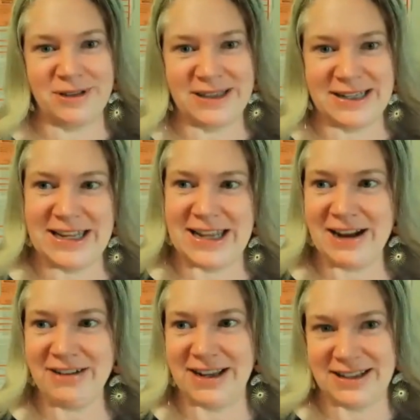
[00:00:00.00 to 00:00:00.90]
in the near
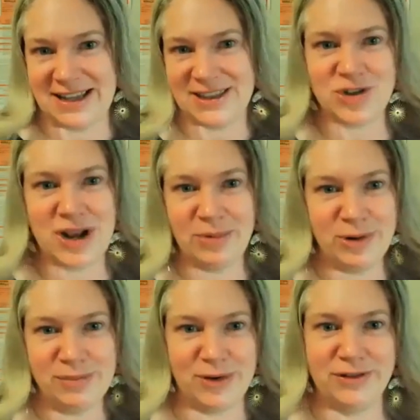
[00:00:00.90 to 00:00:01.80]
area, like the tribe
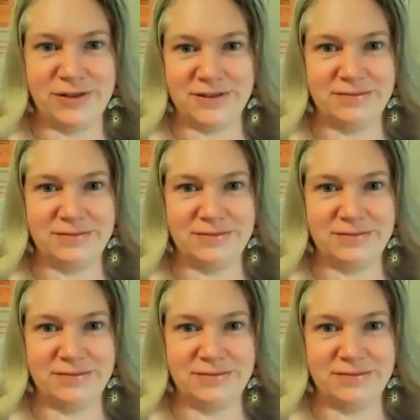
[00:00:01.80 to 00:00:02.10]
would move.